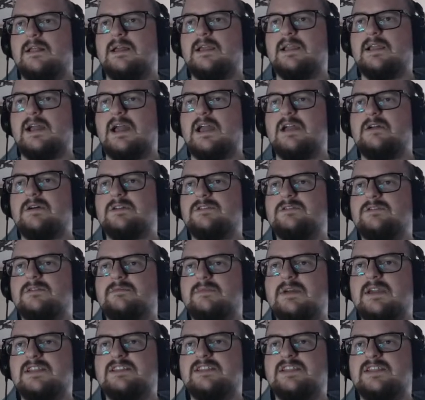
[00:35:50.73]
Like I want to
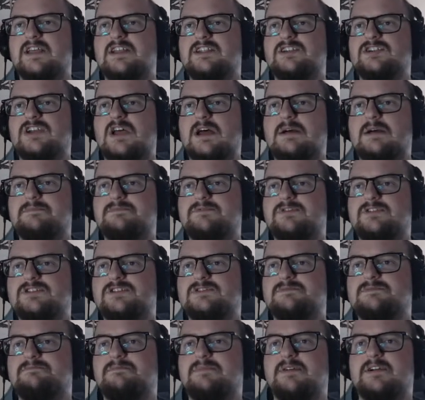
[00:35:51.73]
make 10
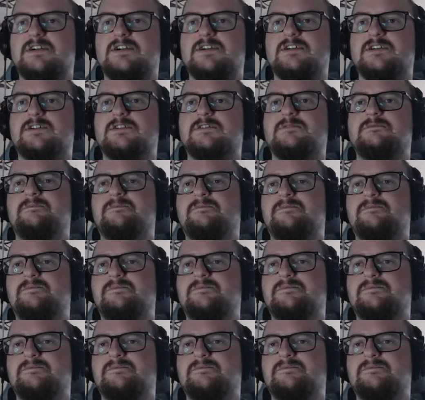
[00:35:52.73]
chapters per